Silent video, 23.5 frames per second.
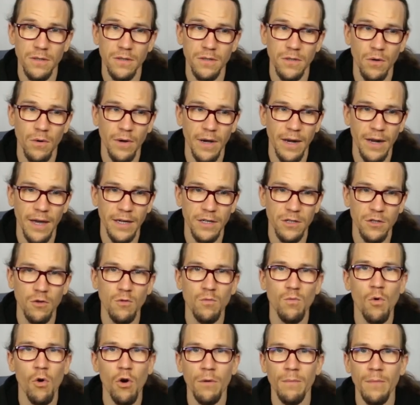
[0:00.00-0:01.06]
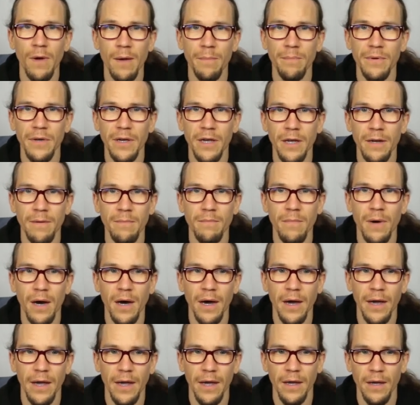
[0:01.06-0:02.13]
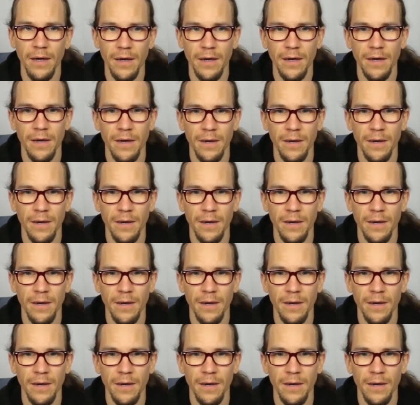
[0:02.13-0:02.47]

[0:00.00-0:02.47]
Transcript: So I like to warm up in my